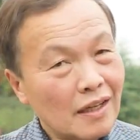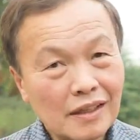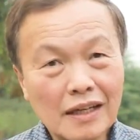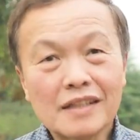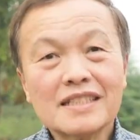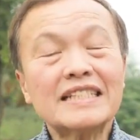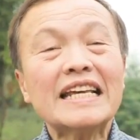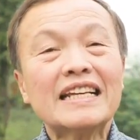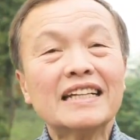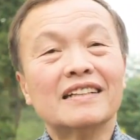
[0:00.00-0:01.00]
the
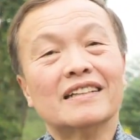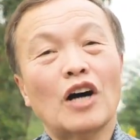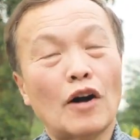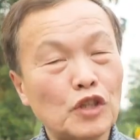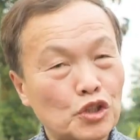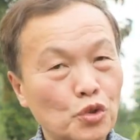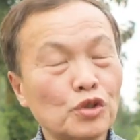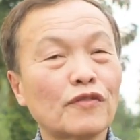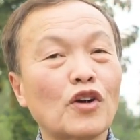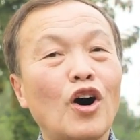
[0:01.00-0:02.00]
seeker of the
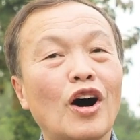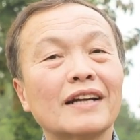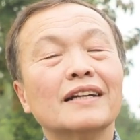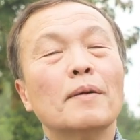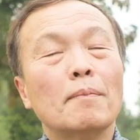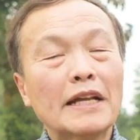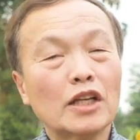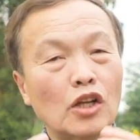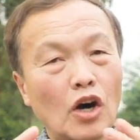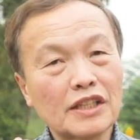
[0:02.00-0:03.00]
truth of God. May
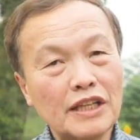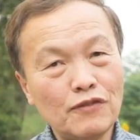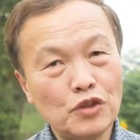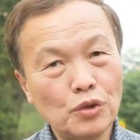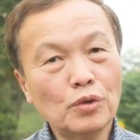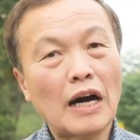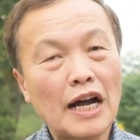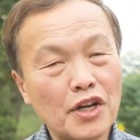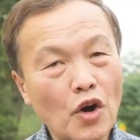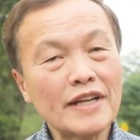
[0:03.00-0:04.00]
the Lord give you
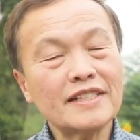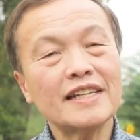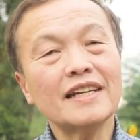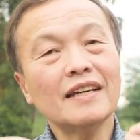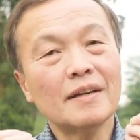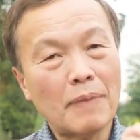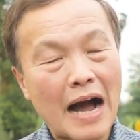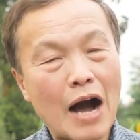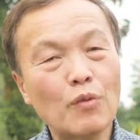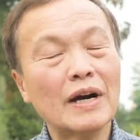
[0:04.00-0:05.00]
anointing,
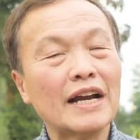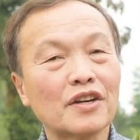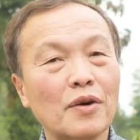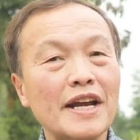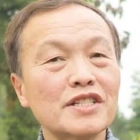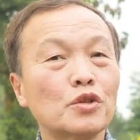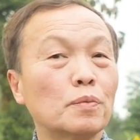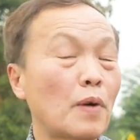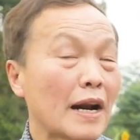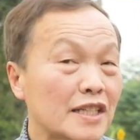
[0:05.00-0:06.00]
power, and grace to
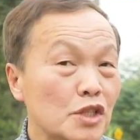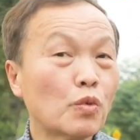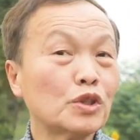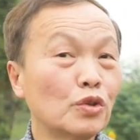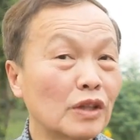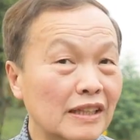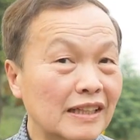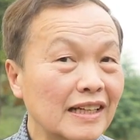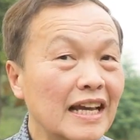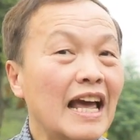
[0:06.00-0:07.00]
practice what you
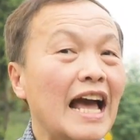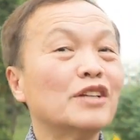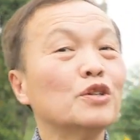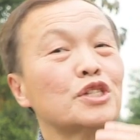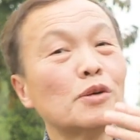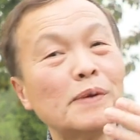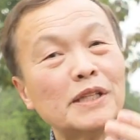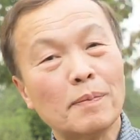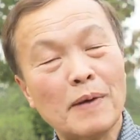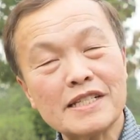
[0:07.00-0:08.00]
learn, and you shall be
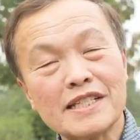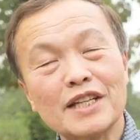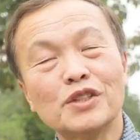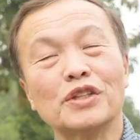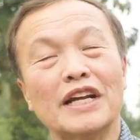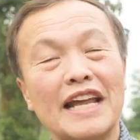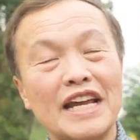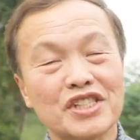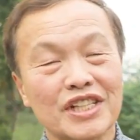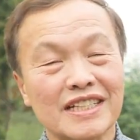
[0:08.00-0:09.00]
the blessing to the
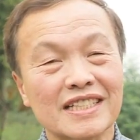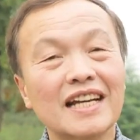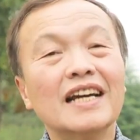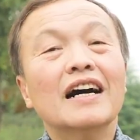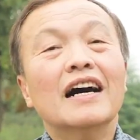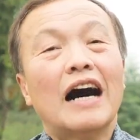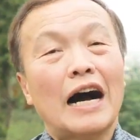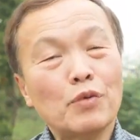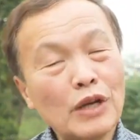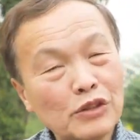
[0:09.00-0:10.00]
nations.
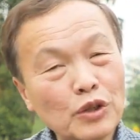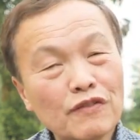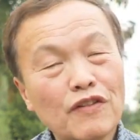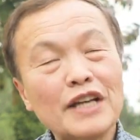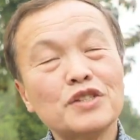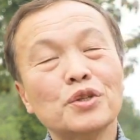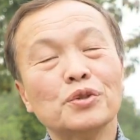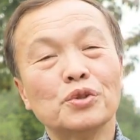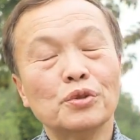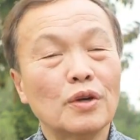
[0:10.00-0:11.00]
I would like to invite
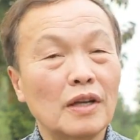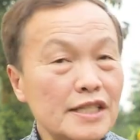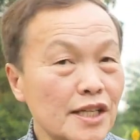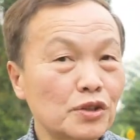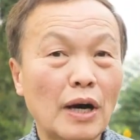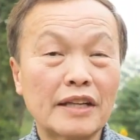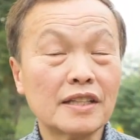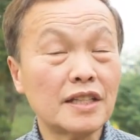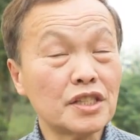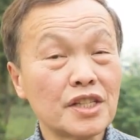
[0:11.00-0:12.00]
you to listen to
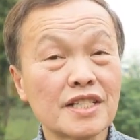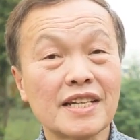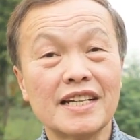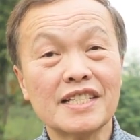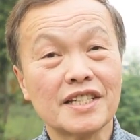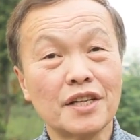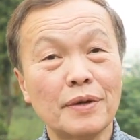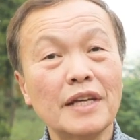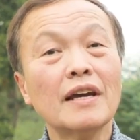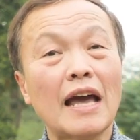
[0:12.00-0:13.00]
other teachings in this
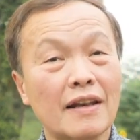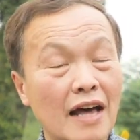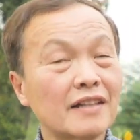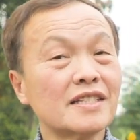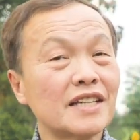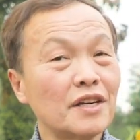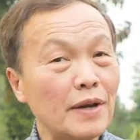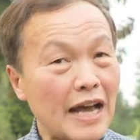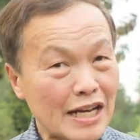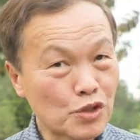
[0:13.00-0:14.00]
series and other
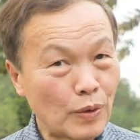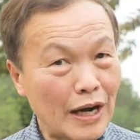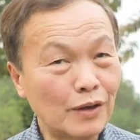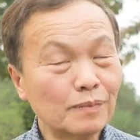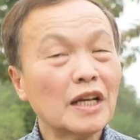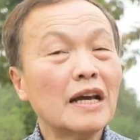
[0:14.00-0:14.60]
series as well.